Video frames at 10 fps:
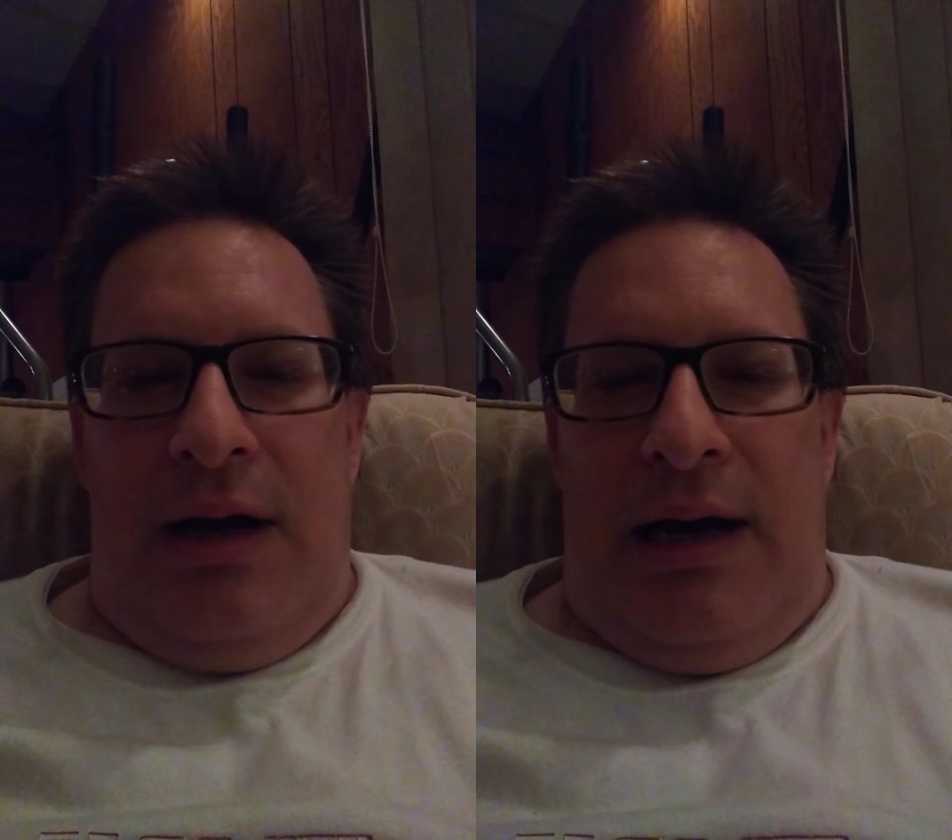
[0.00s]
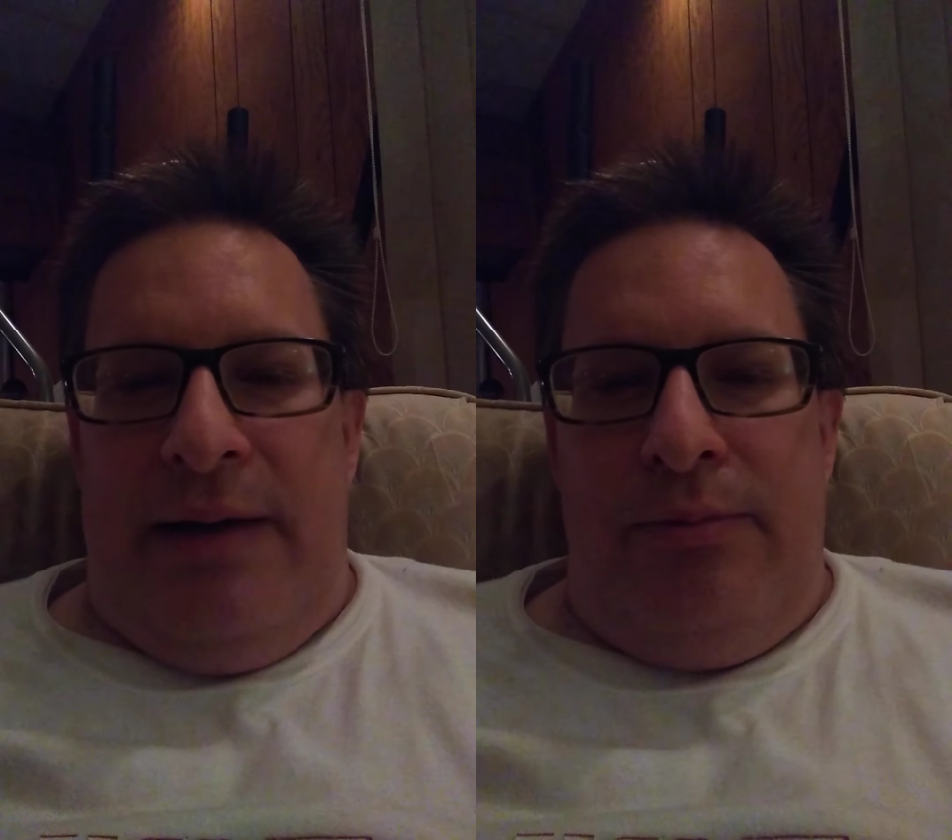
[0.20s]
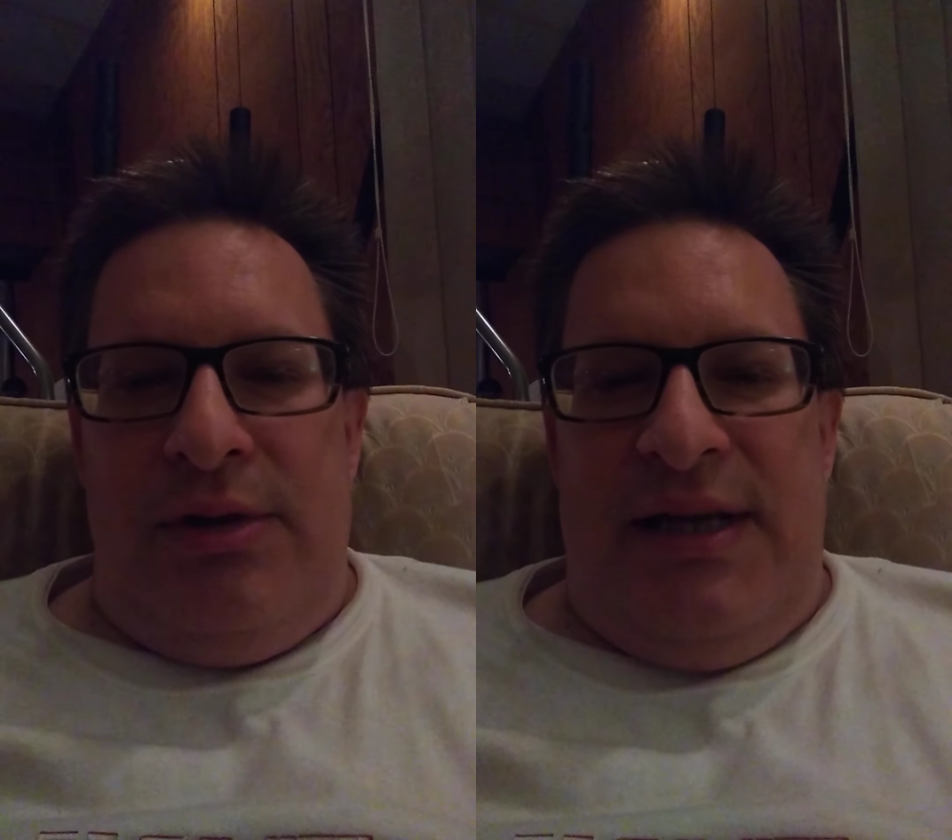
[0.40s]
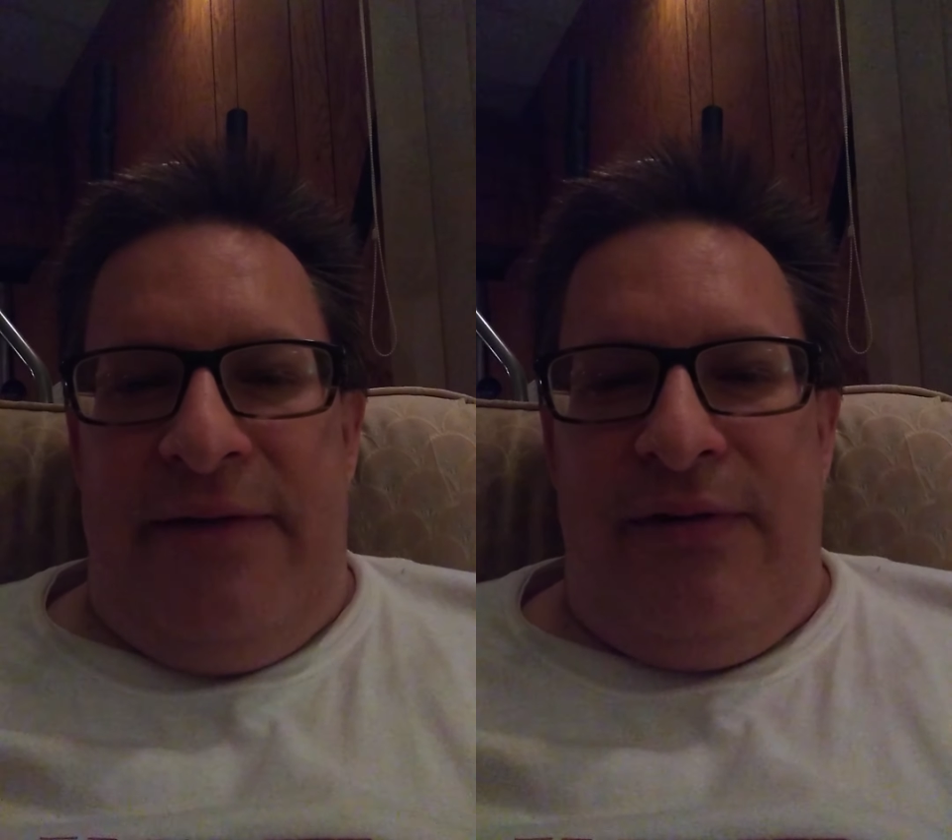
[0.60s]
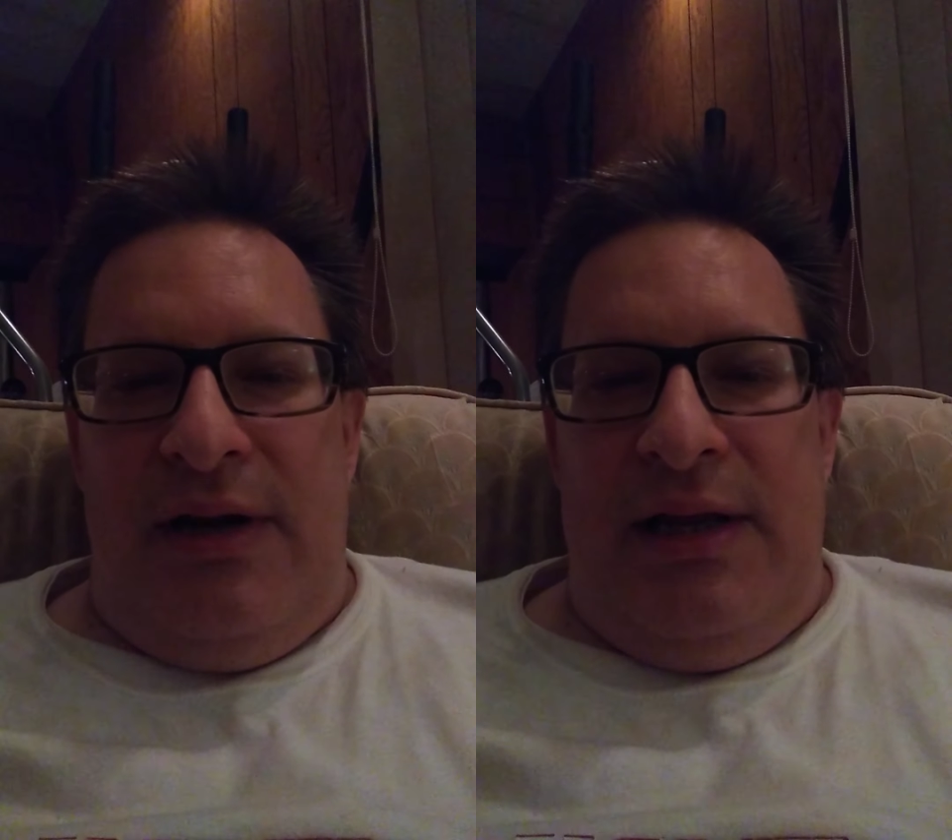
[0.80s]
I would
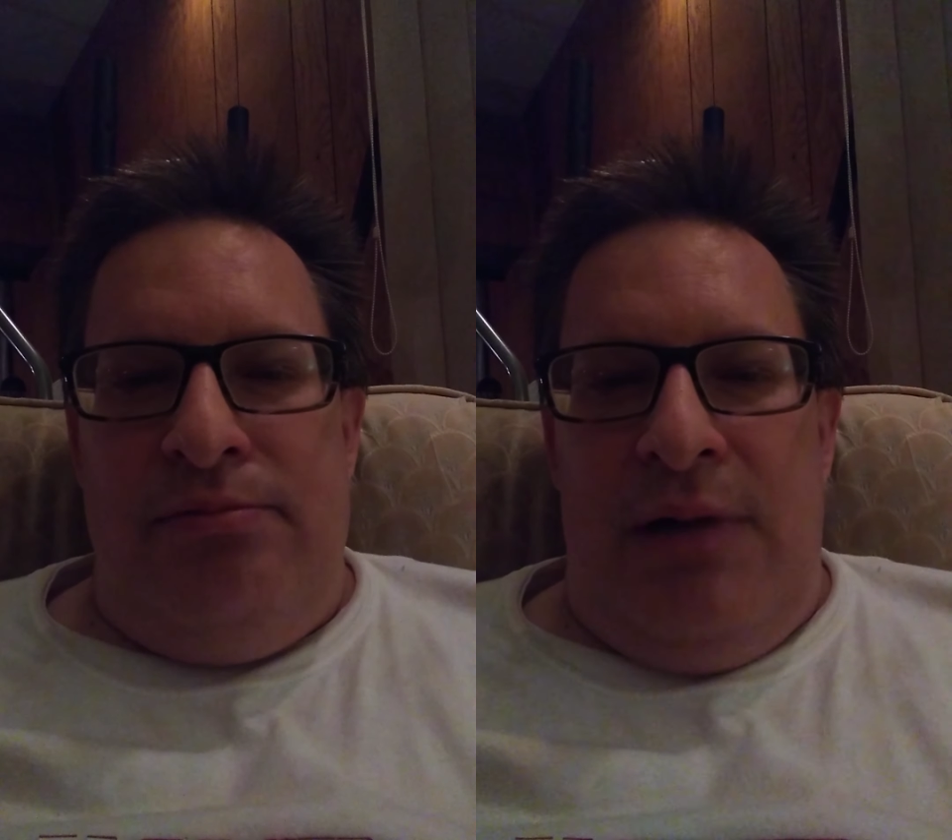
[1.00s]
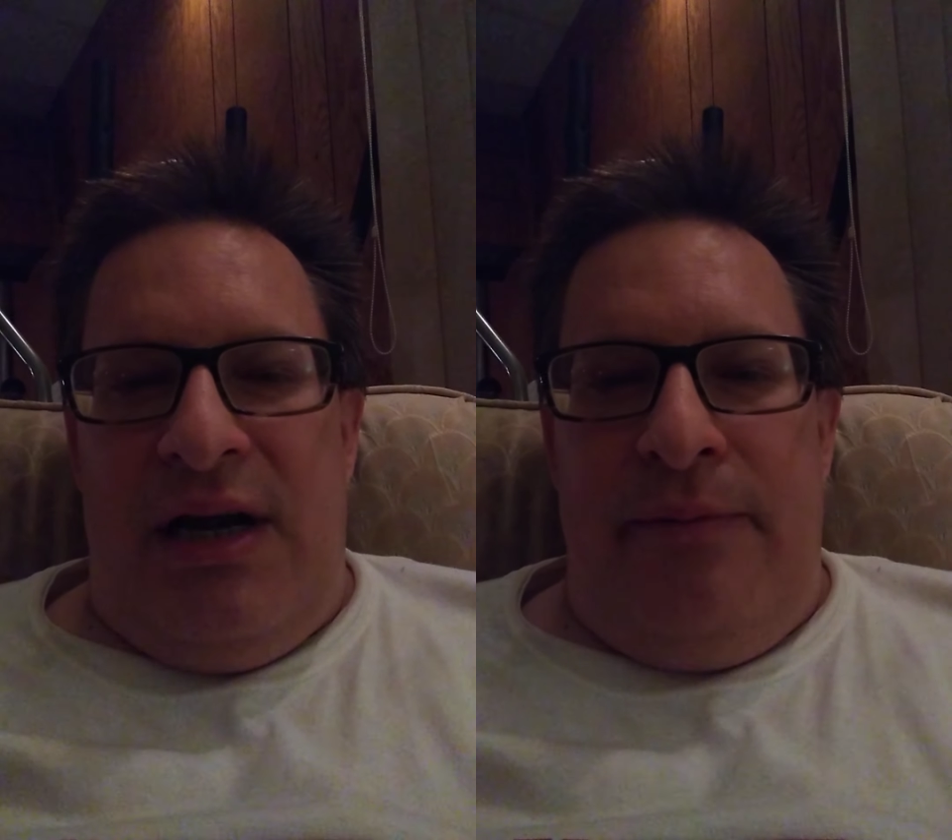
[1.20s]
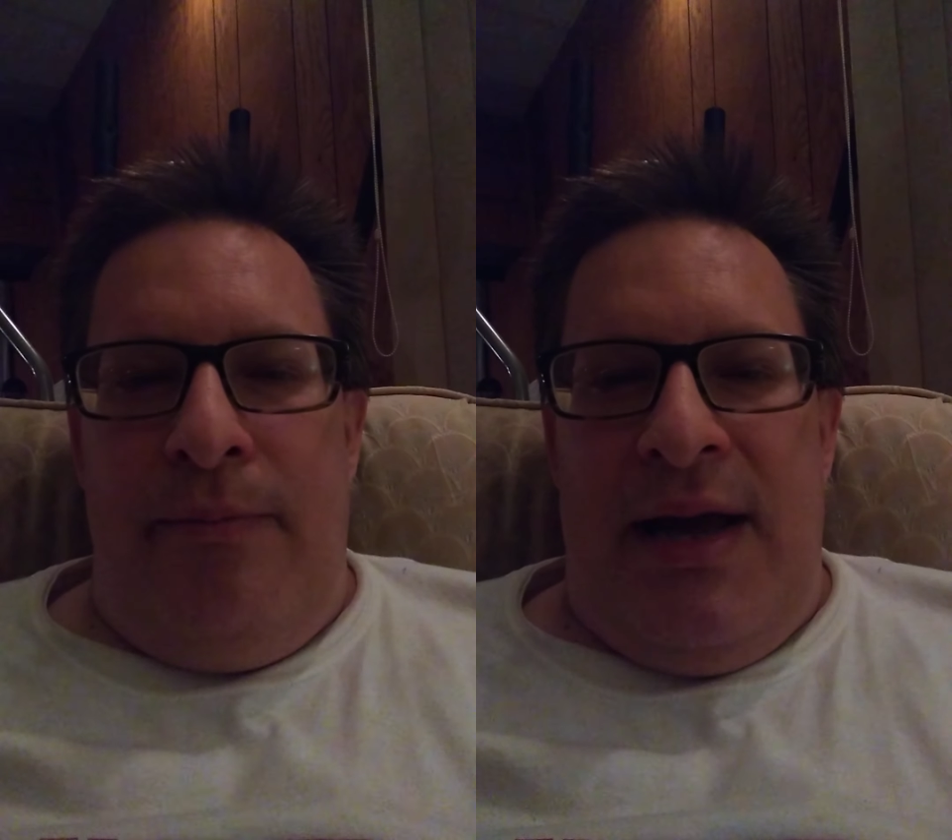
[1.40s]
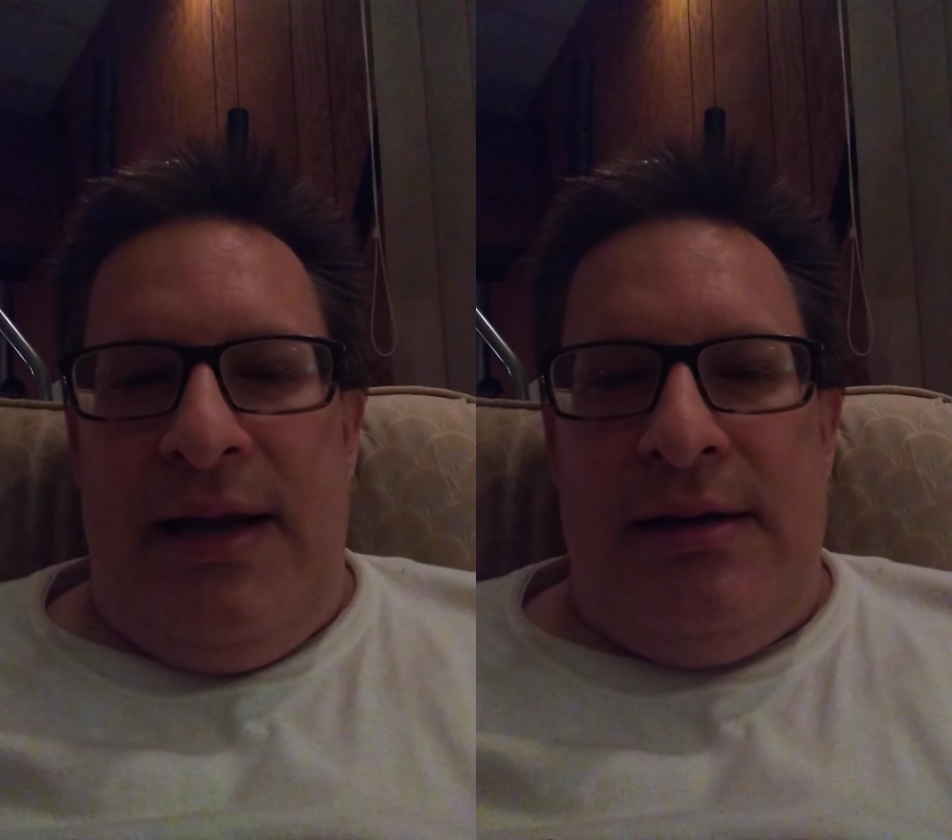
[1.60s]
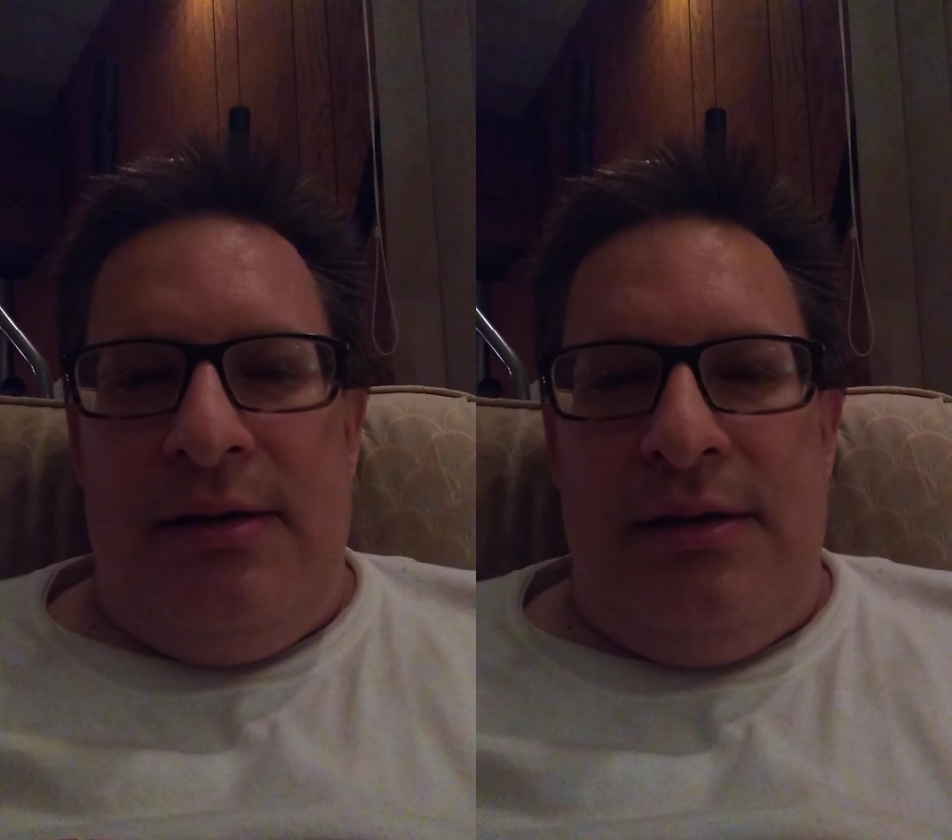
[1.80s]
definitely
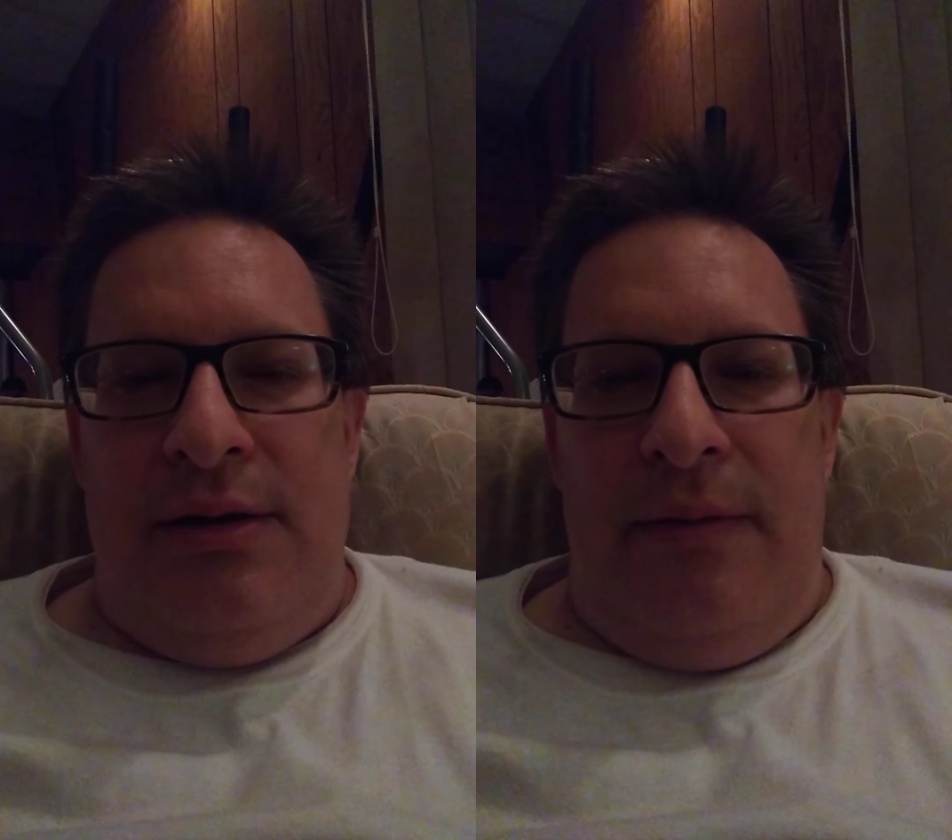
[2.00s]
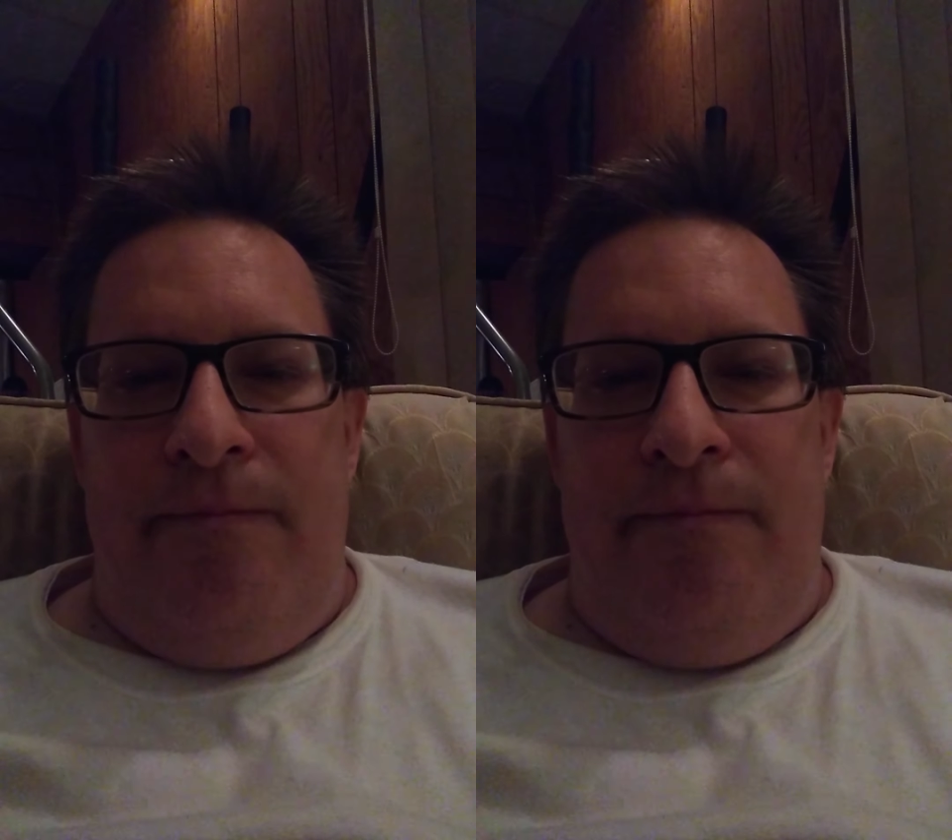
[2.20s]
recommend